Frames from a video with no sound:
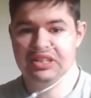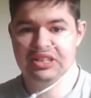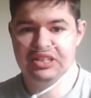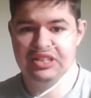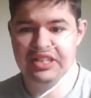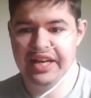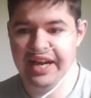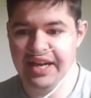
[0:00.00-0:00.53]

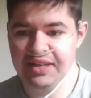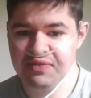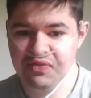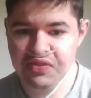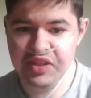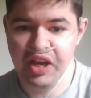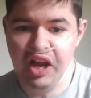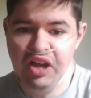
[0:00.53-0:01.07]
Yeah.
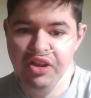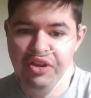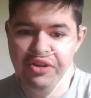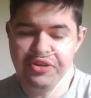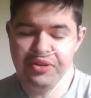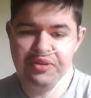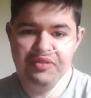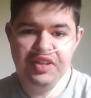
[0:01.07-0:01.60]

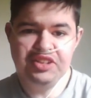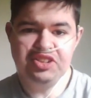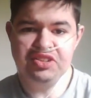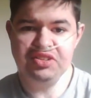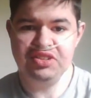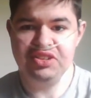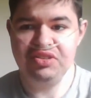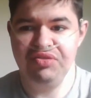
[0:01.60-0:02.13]
So, that's
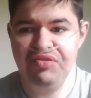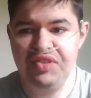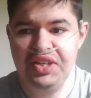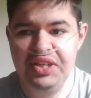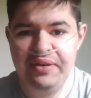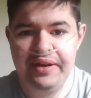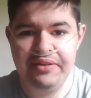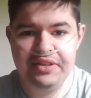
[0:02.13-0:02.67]
just a
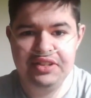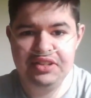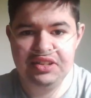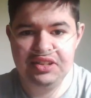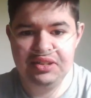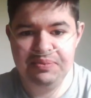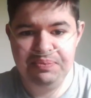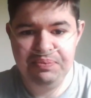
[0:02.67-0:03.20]
video I wanted
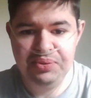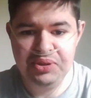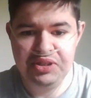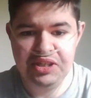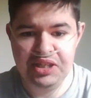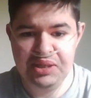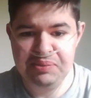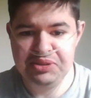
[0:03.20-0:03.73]
to put
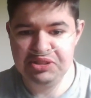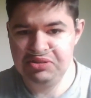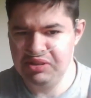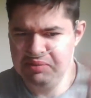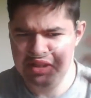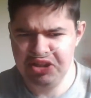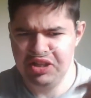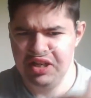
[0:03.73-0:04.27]
up, because it's
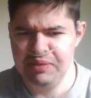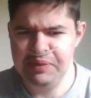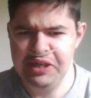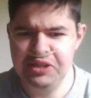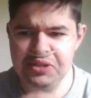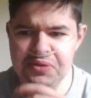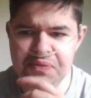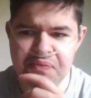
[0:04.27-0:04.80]
something I thought
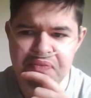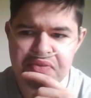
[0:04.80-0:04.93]
about.